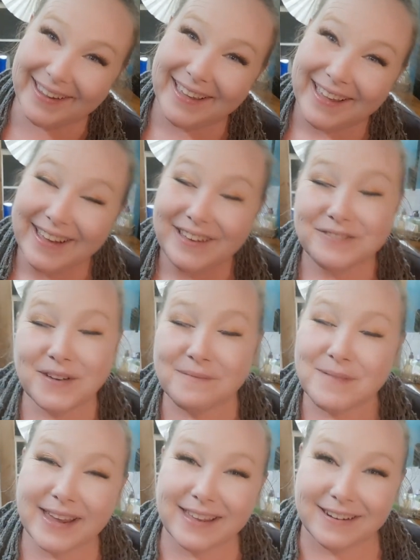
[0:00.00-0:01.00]
If I'm
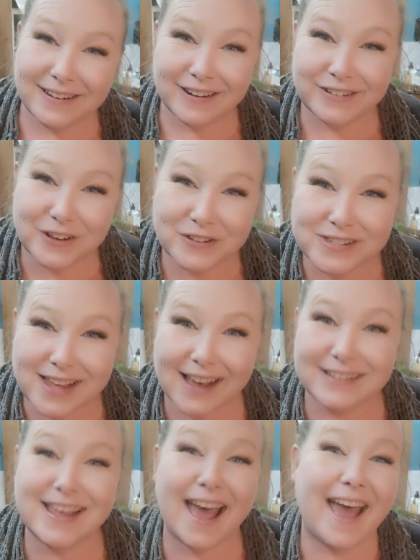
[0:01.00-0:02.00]
making an adult
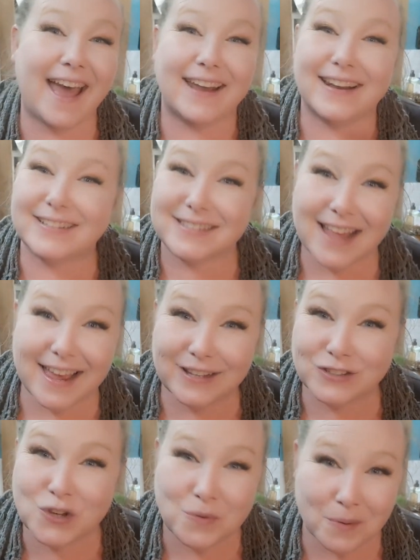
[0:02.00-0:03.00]
size hat, it's like
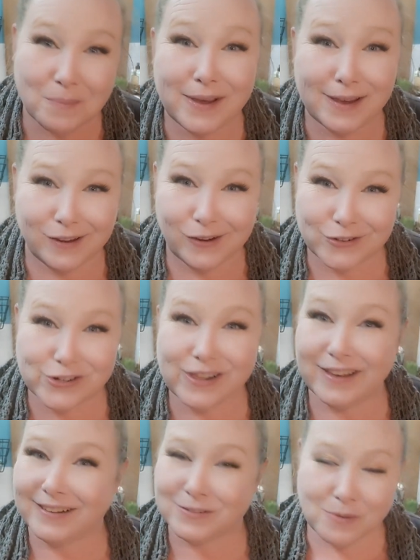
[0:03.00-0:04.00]
super big
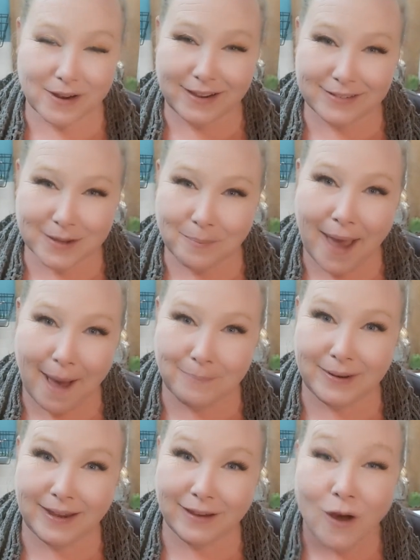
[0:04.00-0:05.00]
usually is what ends up
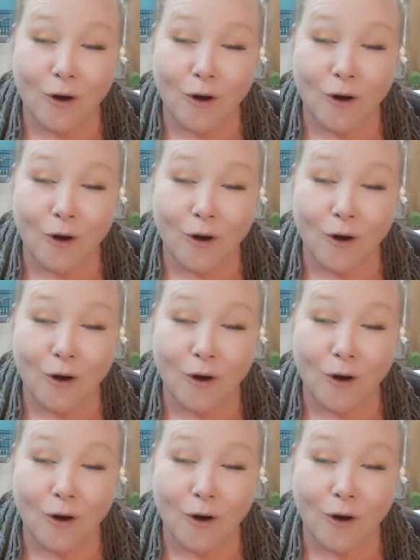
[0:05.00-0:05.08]
happening,